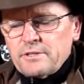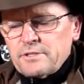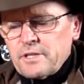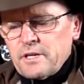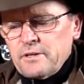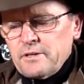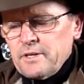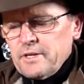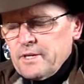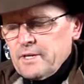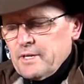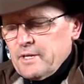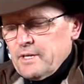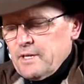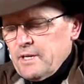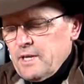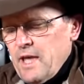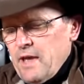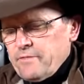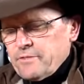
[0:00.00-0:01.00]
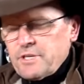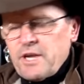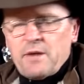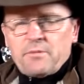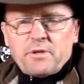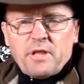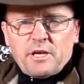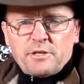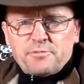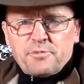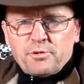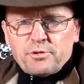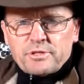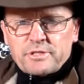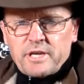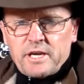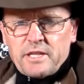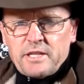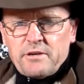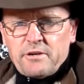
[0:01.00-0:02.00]
So have a chat with those
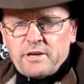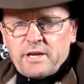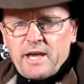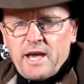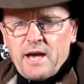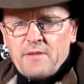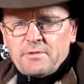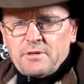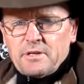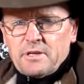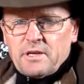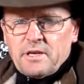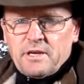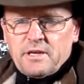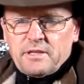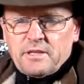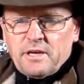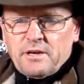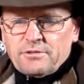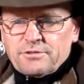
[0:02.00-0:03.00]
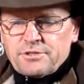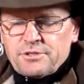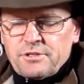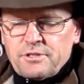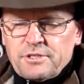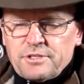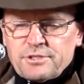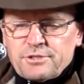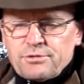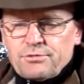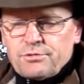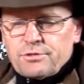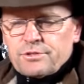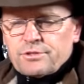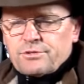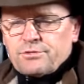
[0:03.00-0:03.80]
boys down there at Carbon, and they'll certainly sort